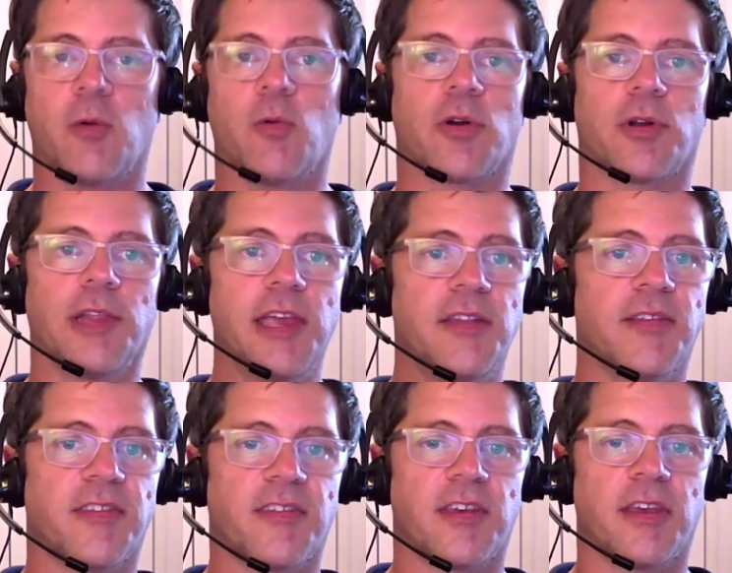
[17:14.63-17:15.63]
network
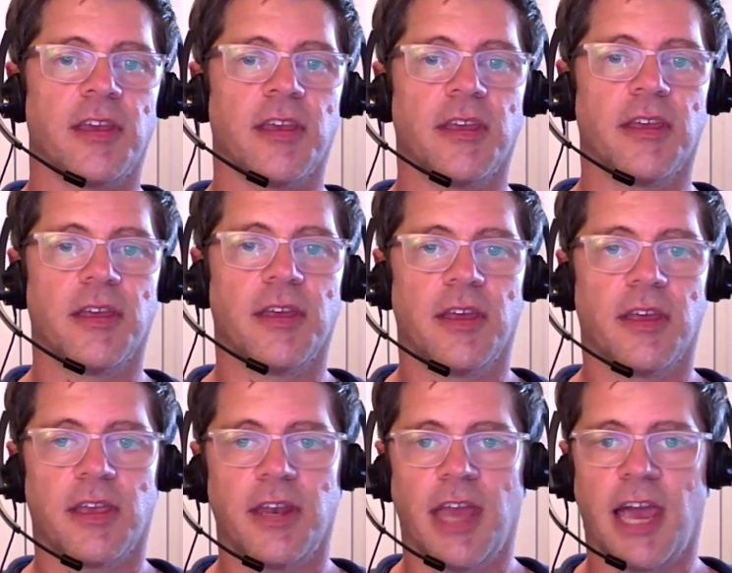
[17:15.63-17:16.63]
latency
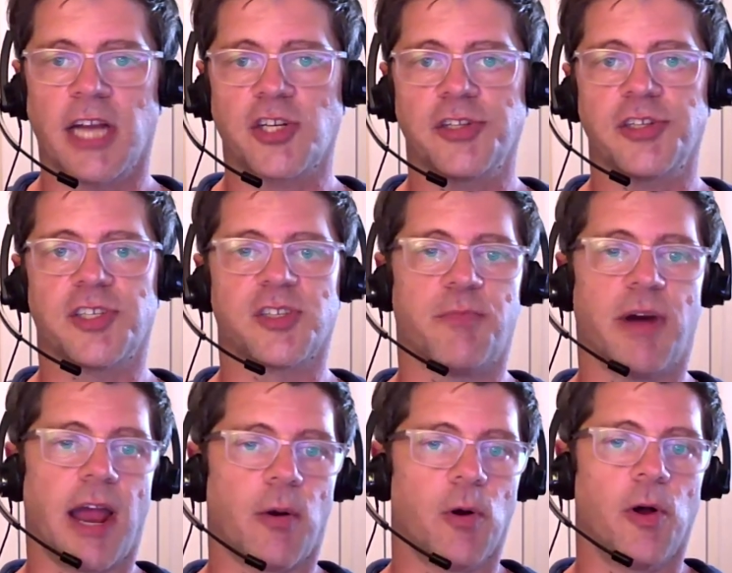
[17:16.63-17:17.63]
can actually
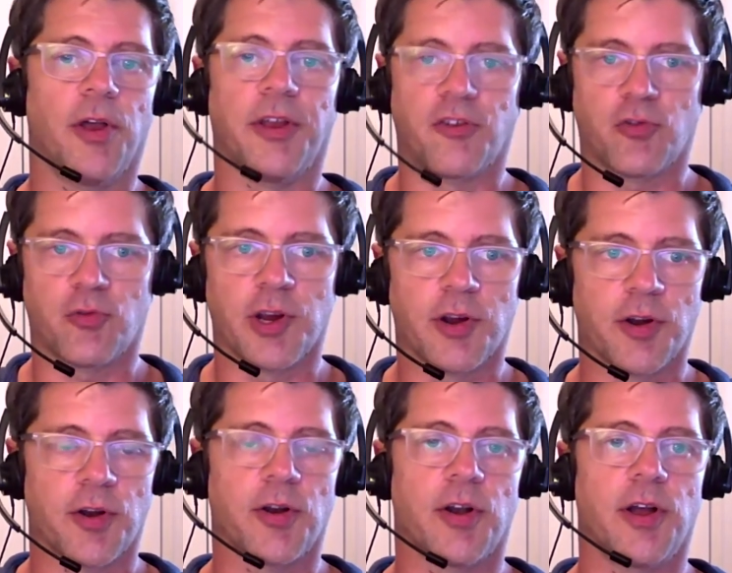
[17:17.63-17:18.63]
spiral and
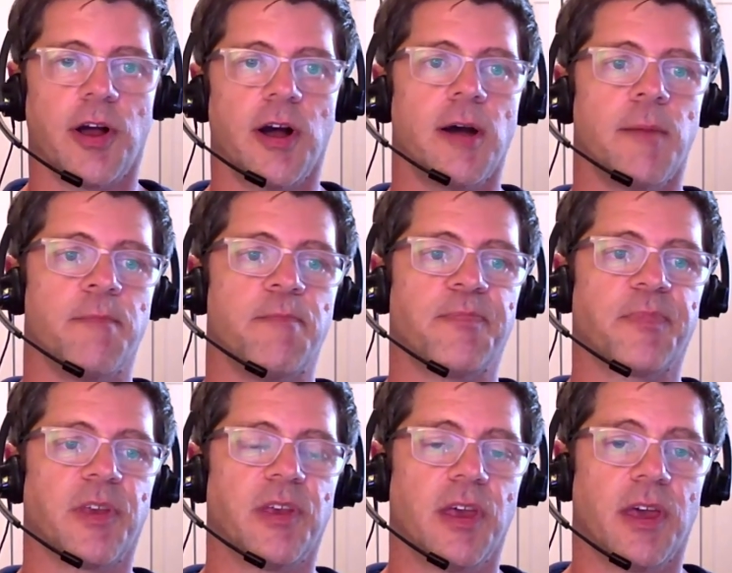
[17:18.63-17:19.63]
trigger um,
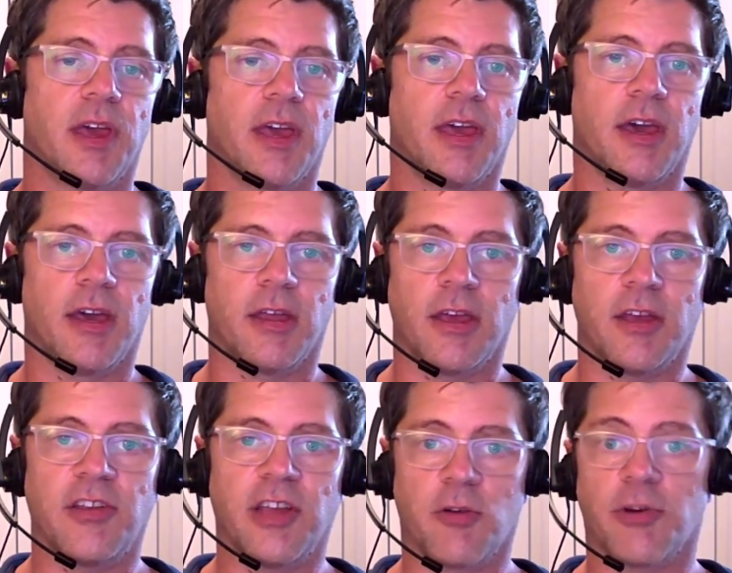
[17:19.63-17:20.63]
a,
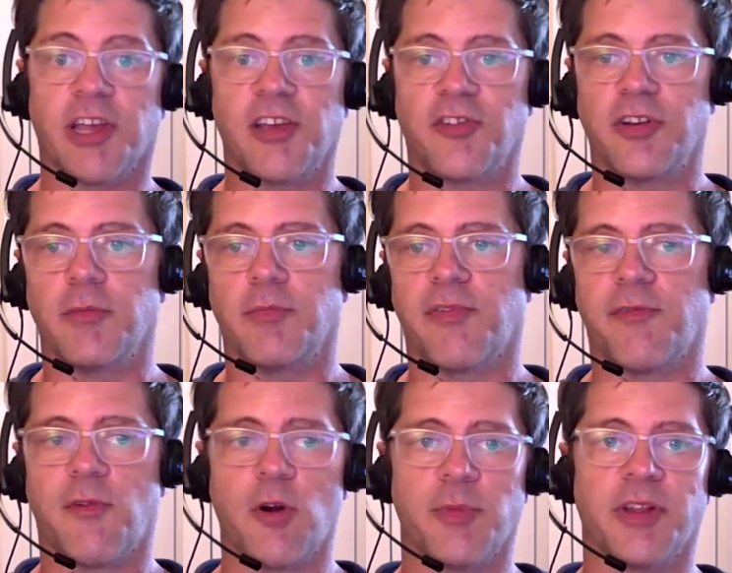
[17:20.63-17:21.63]
a degradation in
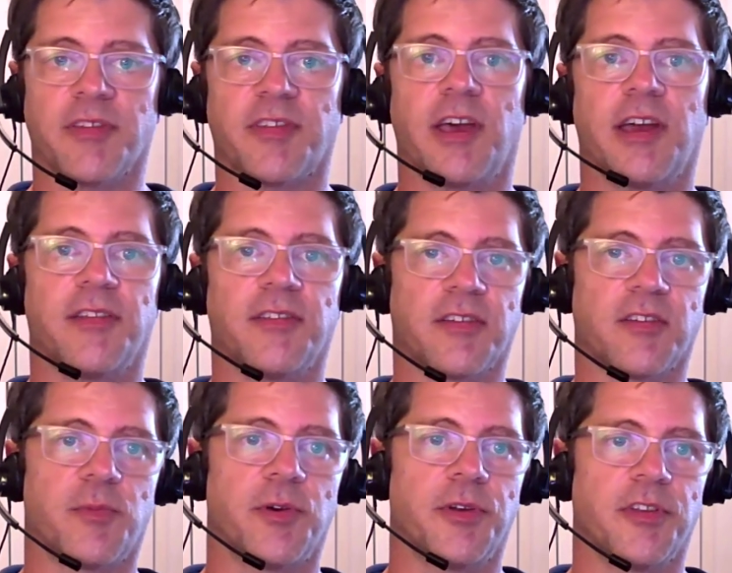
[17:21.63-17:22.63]
performance that is
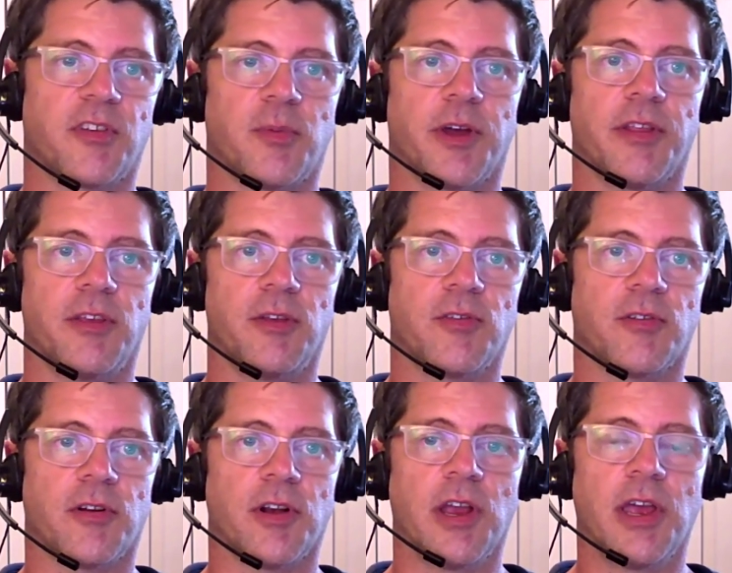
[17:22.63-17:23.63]
experienced by the
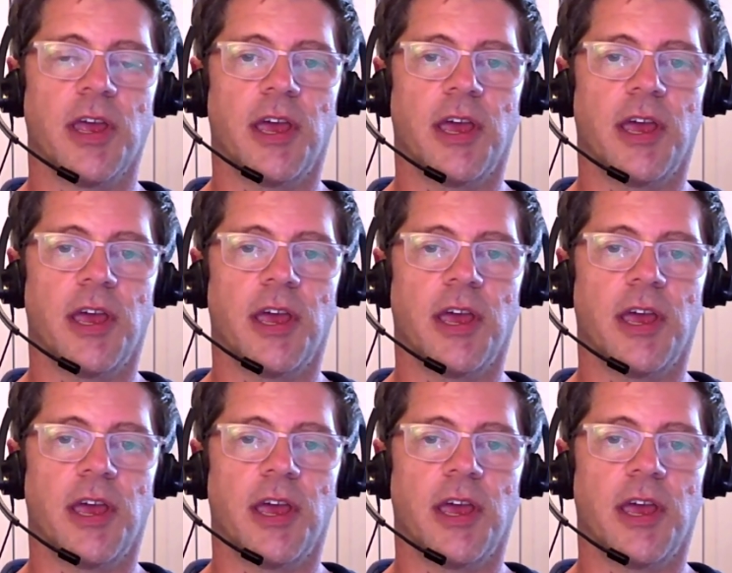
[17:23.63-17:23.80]
user.